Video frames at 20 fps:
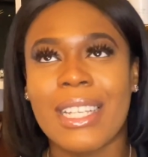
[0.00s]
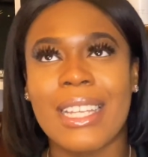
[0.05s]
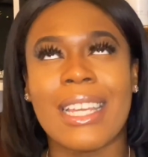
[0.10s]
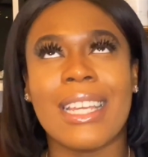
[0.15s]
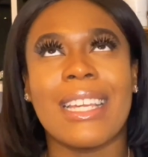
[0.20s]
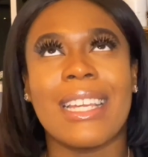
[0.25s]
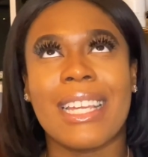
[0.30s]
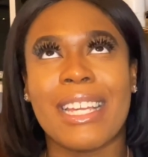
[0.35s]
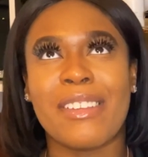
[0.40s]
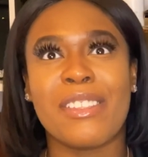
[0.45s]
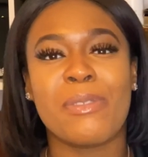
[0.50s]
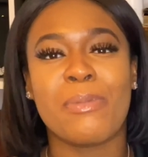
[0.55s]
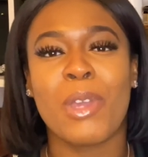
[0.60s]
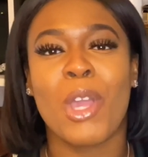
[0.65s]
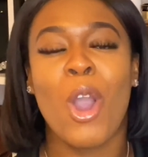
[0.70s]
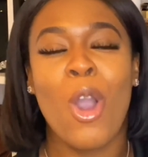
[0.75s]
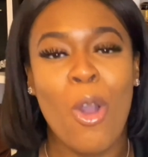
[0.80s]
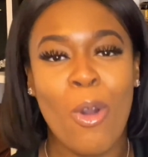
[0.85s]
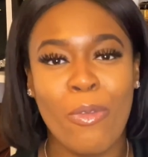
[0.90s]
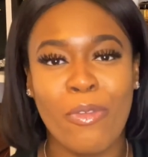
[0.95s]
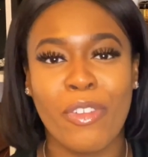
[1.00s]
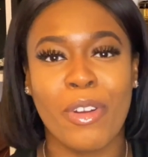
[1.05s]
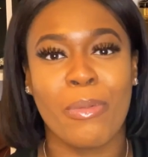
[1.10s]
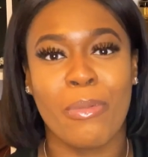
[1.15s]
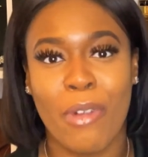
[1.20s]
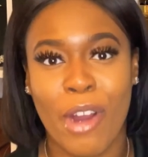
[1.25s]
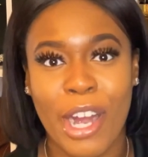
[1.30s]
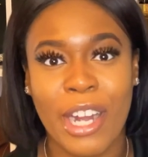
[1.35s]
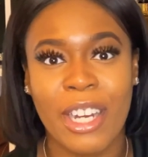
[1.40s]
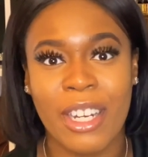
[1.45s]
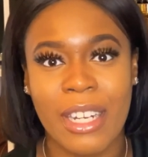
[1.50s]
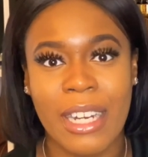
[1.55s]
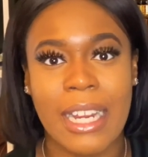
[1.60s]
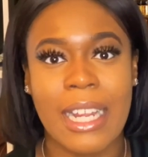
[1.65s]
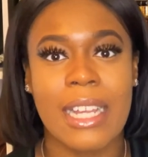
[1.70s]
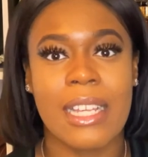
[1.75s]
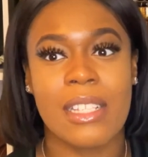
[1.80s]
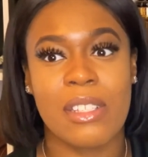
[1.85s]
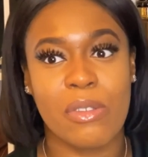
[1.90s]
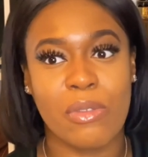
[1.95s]
gives me hope for brighter
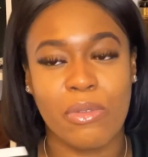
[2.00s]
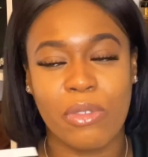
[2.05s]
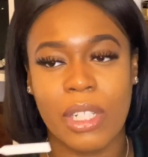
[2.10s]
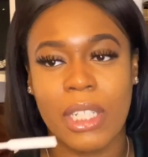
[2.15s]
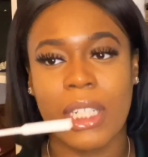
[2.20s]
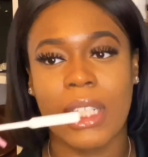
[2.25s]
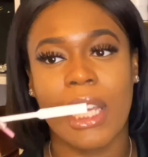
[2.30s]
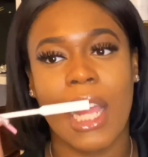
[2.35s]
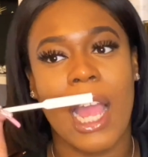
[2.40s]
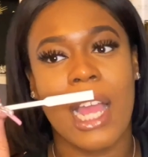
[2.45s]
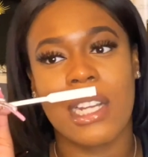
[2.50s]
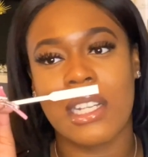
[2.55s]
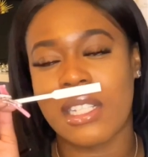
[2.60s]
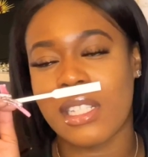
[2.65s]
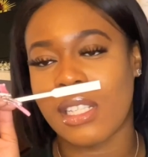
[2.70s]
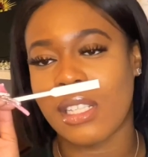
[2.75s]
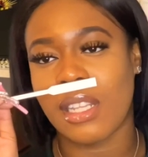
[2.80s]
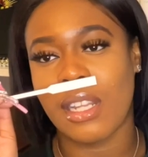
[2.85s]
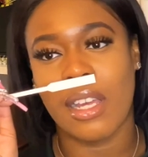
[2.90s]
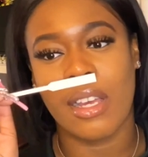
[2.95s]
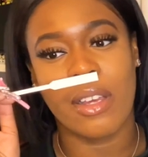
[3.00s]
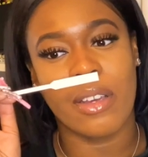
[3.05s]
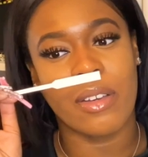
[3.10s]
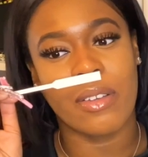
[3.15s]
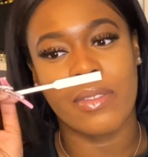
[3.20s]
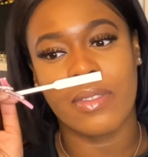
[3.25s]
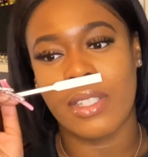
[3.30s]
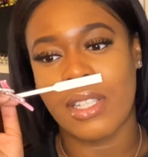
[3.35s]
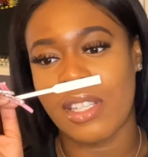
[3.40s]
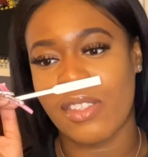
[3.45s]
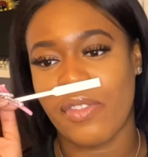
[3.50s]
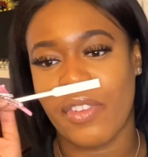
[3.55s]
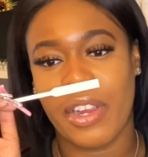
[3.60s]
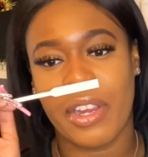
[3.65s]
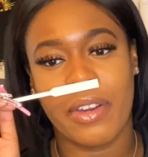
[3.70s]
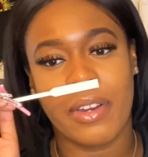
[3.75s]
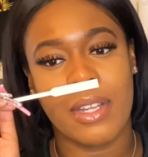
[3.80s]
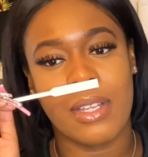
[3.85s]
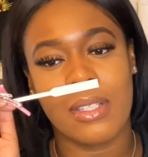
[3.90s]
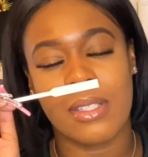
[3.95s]
days, really. I just love this
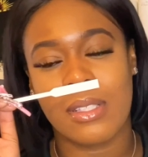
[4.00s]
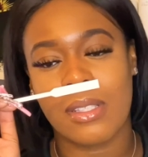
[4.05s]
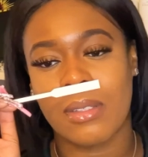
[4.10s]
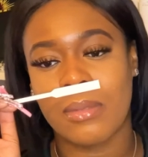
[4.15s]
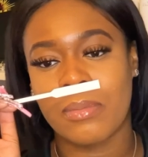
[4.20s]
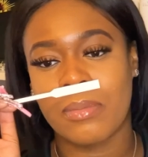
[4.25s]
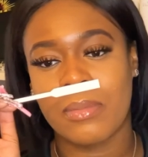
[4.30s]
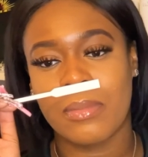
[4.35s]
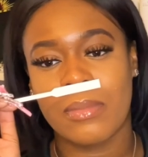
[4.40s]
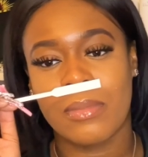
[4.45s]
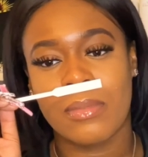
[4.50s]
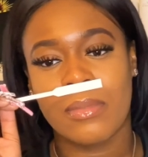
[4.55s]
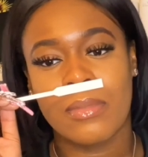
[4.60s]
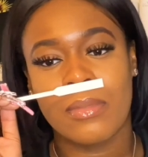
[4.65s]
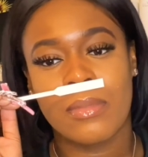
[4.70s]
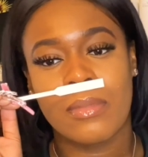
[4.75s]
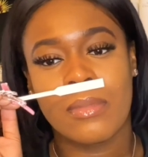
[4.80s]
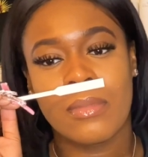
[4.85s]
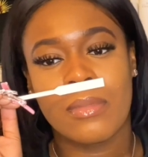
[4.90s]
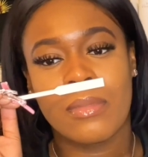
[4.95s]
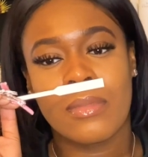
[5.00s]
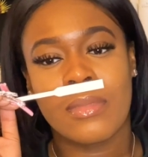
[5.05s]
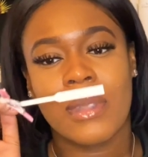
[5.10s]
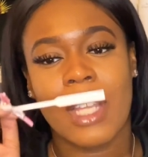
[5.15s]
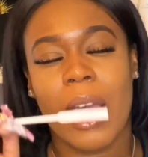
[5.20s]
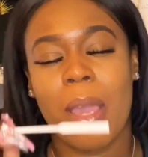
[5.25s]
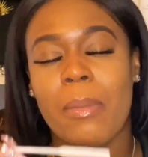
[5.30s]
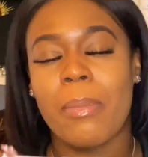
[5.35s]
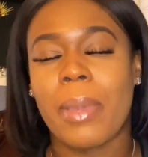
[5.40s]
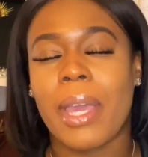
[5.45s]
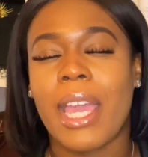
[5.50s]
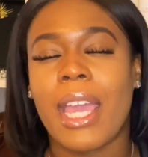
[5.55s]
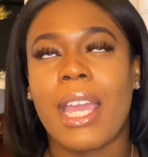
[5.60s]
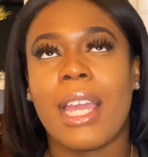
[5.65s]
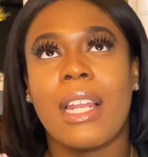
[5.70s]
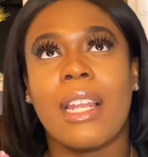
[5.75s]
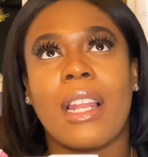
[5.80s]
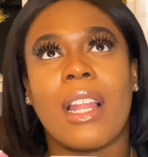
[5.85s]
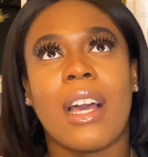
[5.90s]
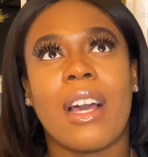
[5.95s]
fragrance. And Bae
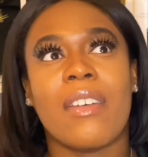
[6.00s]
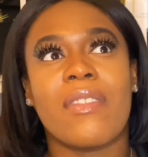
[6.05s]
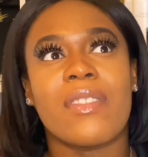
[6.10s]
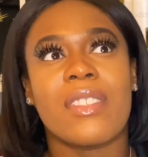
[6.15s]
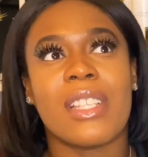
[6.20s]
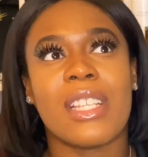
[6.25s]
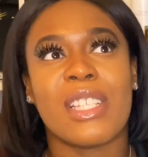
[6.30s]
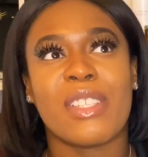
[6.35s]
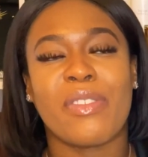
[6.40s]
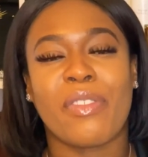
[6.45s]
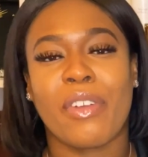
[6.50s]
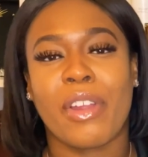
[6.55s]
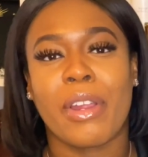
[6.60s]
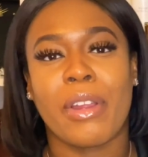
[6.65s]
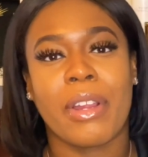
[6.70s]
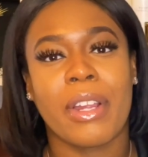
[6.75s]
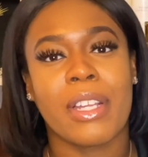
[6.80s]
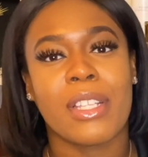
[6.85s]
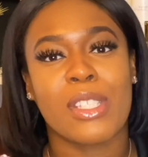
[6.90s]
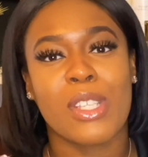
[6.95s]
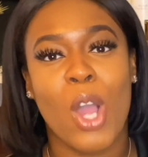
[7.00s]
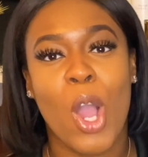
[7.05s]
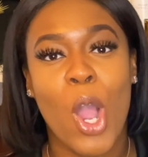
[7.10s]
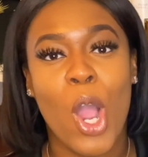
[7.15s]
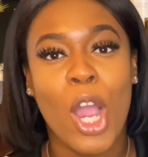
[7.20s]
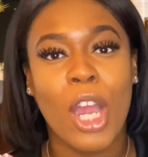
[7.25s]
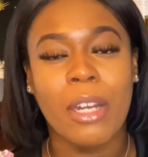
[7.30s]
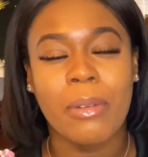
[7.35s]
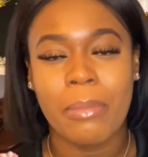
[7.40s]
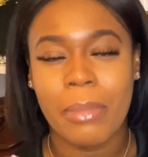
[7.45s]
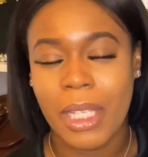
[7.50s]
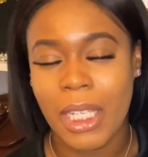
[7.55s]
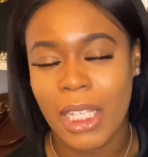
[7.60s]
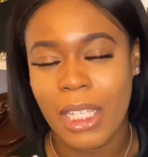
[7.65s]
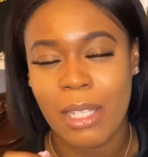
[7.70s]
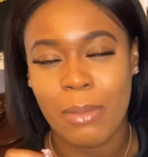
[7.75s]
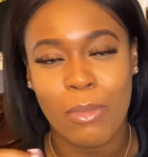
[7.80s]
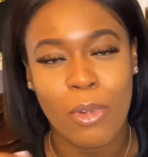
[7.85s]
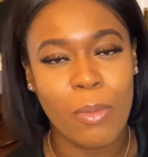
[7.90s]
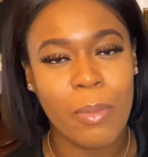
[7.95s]
loves this fragrance on me.
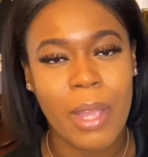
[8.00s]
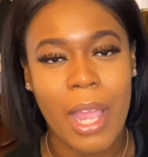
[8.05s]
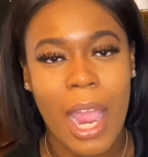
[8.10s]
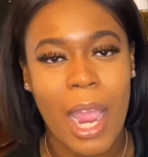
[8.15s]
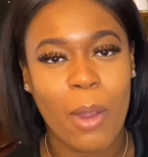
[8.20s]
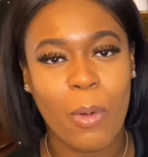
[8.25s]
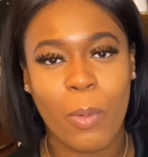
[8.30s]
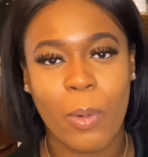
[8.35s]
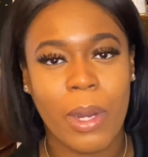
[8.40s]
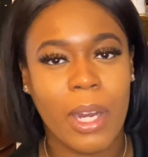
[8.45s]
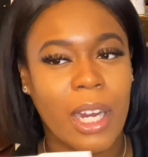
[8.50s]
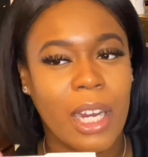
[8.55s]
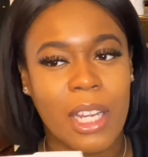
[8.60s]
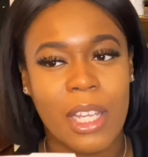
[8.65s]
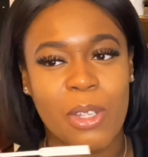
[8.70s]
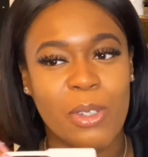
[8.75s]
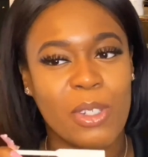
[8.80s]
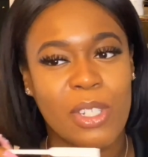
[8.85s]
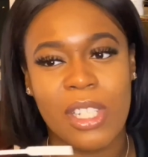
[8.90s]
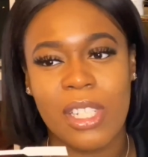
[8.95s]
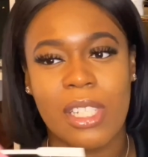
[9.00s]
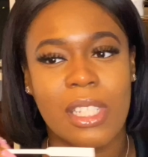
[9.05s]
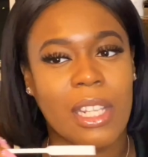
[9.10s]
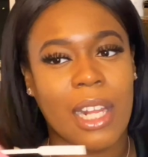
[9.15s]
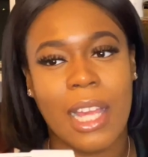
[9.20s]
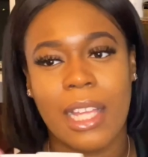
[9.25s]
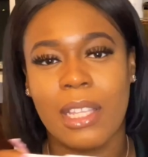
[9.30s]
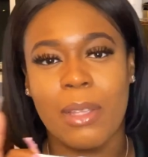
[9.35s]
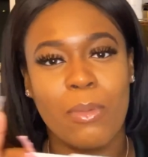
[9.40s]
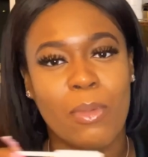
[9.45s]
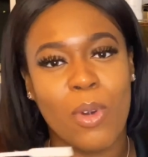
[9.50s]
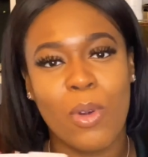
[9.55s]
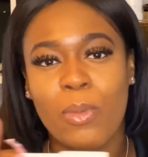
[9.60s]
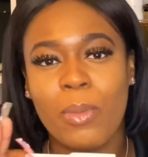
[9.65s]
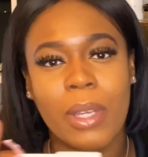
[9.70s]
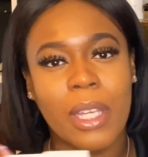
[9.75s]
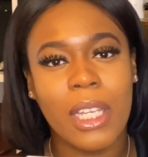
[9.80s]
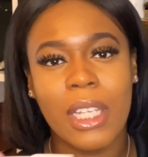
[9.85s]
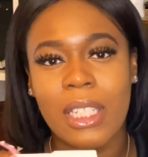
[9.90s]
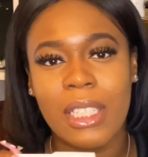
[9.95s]
The moment I wear it, you just, like, the
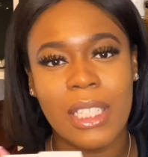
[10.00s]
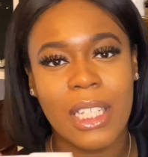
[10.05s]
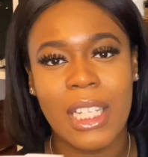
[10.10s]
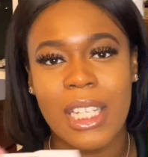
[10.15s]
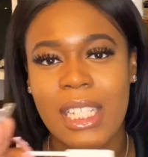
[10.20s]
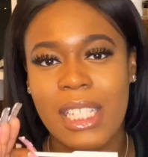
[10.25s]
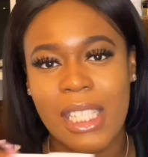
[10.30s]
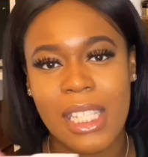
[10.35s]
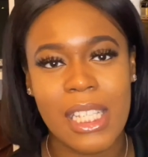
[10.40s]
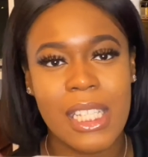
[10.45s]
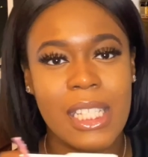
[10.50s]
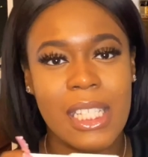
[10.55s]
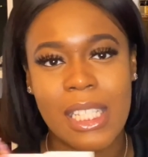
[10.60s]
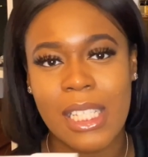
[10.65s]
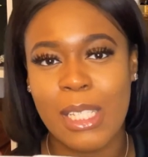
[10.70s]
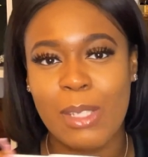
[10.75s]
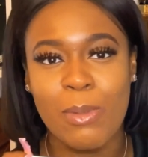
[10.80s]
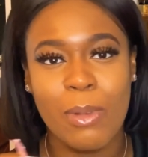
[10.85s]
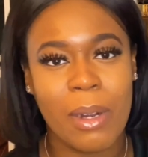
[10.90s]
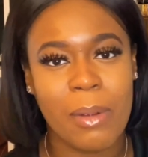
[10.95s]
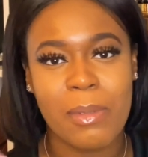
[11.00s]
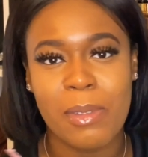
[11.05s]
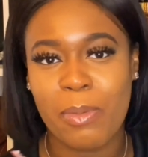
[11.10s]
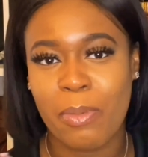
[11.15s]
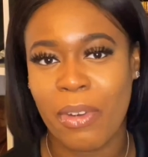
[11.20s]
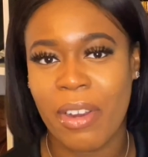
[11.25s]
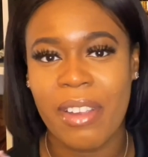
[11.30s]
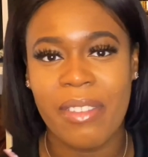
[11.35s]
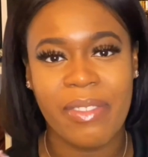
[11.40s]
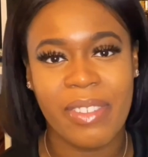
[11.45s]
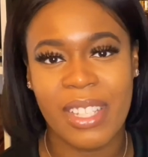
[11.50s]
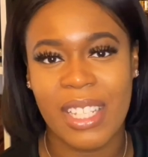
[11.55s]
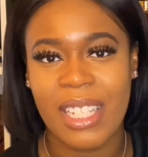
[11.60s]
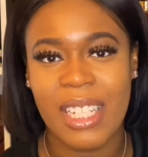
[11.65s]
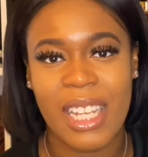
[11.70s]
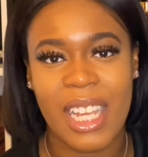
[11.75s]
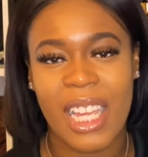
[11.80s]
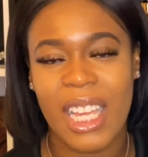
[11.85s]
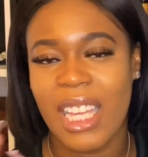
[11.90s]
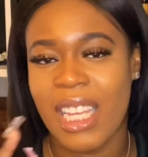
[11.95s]
moment he sees this is what I'm spraying for the
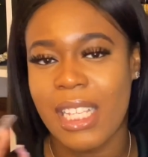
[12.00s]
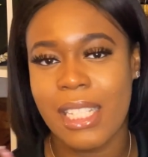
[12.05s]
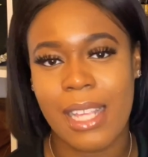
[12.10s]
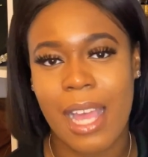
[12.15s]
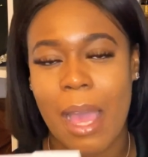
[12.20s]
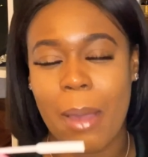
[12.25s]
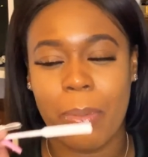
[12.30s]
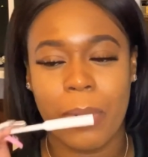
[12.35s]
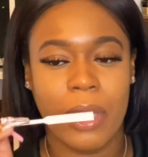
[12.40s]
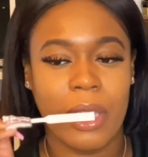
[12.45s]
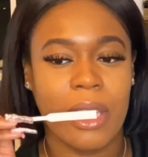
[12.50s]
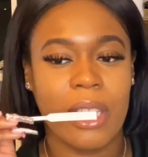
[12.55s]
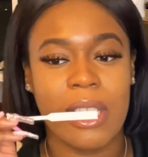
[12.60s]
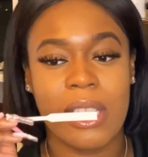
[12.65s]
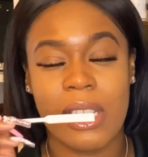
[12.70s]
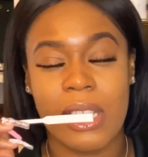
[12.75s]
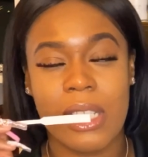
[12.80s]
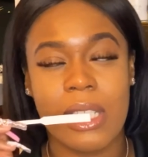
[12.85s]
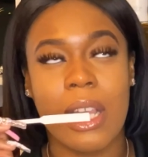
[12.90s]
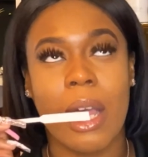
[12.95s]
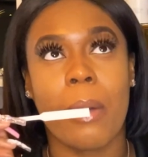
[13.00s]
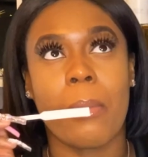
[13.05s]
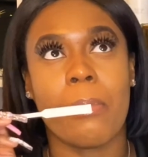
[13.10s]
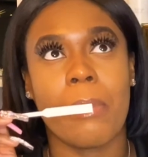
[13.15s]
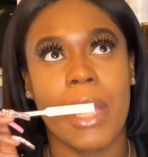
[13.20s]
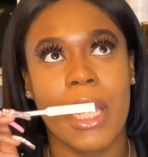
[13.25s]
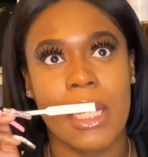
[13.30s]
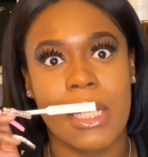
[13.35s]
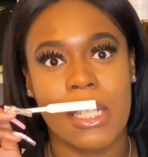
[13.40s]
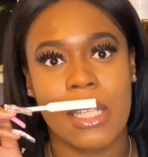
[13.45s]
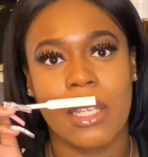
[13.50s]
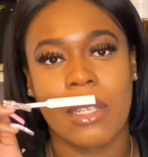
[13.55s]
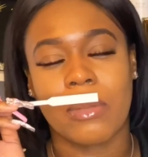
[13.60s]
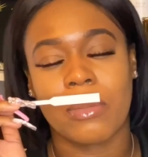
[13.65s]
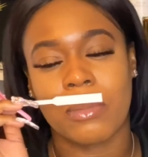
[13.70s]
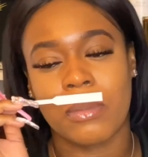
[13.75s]
day, he's happy. This is amazing.